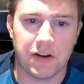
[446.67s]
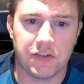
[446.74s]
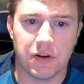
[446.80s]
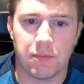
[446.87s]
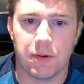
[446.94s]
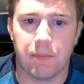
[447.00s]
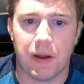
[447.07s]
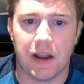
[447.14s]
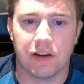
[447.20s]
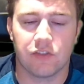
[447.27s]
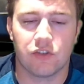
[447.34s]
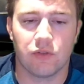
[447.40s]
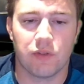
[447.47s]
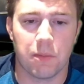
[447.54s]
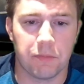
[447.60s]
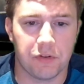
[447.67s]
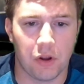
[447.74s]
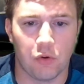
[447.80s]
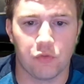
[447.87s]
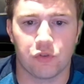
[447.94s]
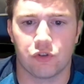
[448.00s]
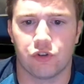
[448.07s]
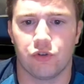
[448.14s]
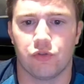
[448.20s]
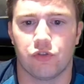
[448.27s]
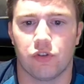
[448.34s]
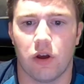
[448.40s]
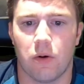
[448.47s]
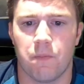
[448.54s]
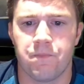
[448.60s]
Jim and PettingZoo themselves are too
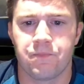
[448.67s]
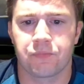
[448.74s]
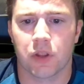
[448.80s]
slow,